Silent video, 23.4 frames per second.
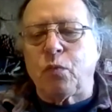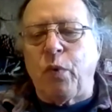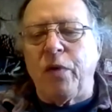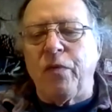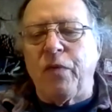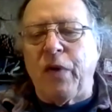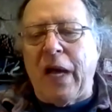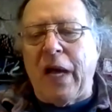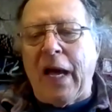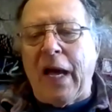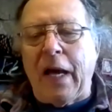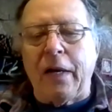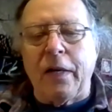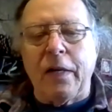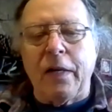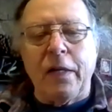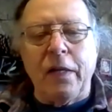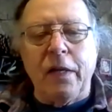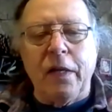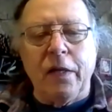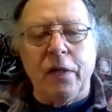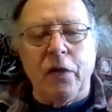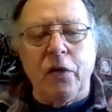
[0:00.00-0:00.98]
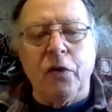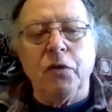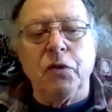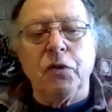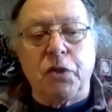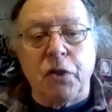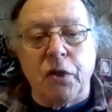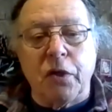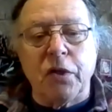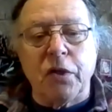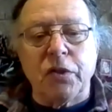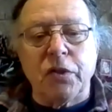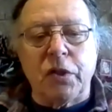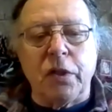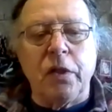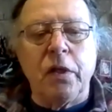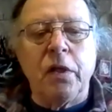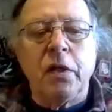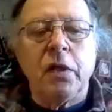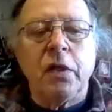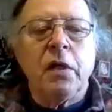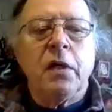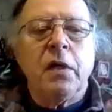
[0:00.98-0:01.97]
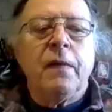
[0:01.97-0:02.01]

we've had in New Jersey,